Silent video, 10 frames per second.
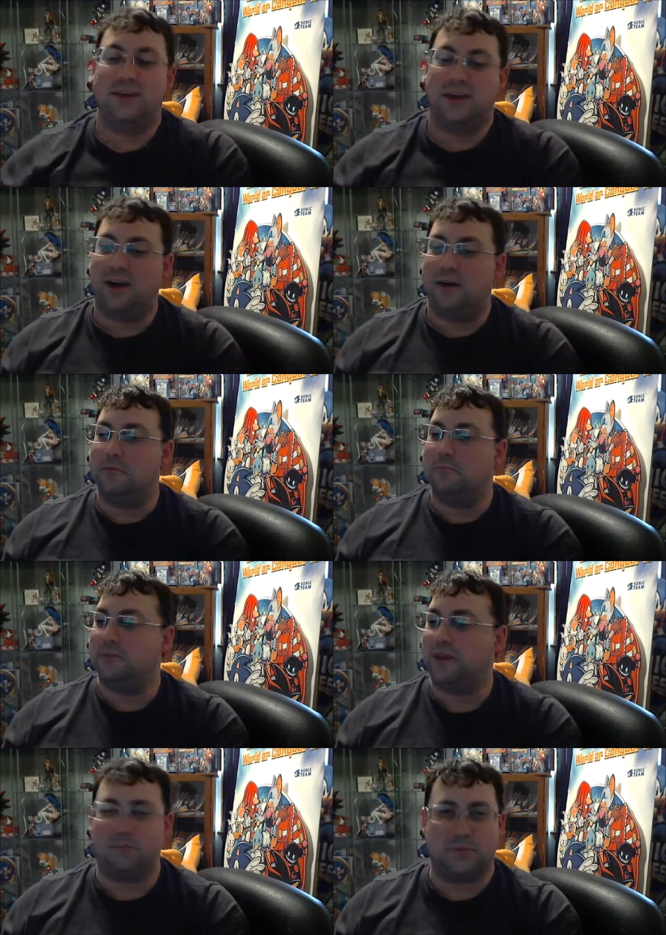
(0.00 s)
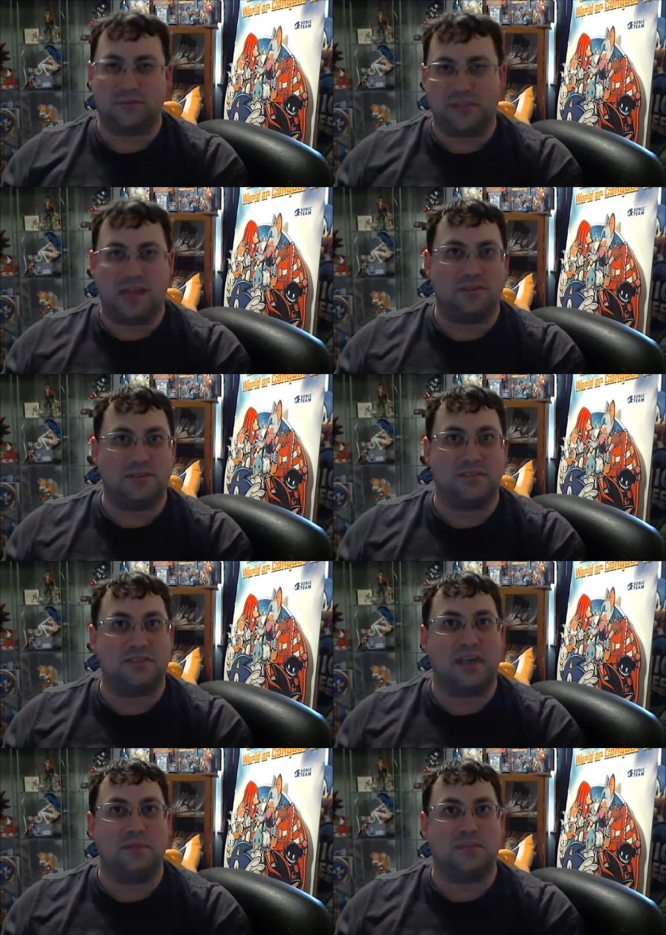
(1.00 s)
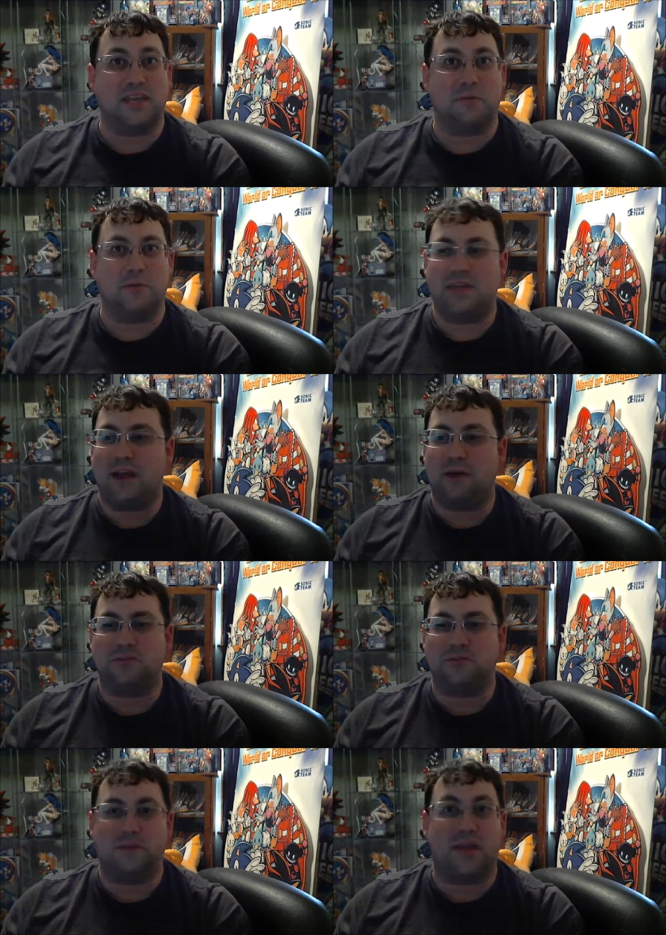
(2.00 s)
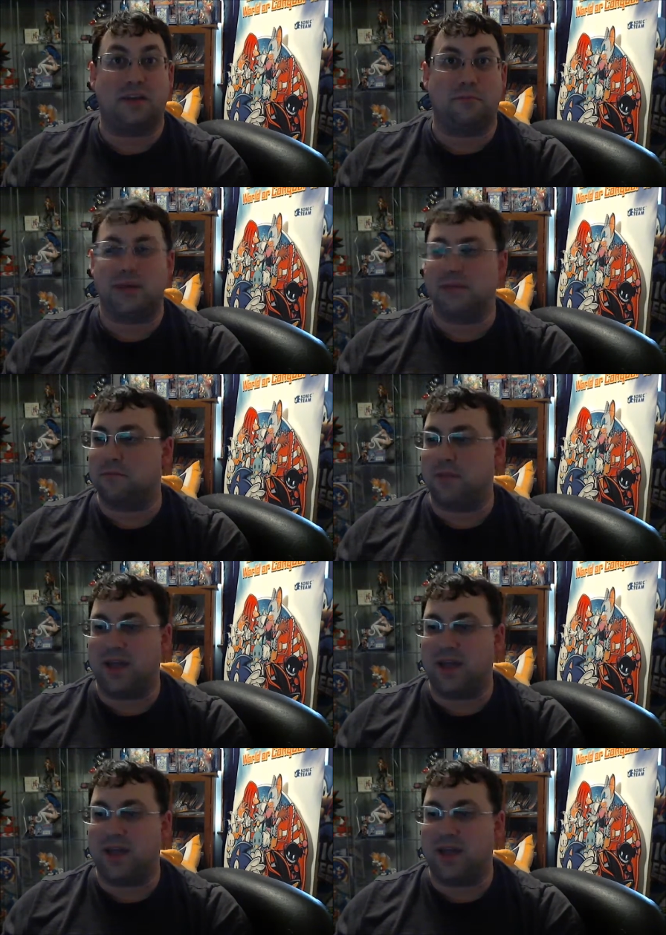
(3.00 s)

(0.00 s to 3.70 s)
Um, I don't believe in having sealed games laying around the house if I'm not going to play them,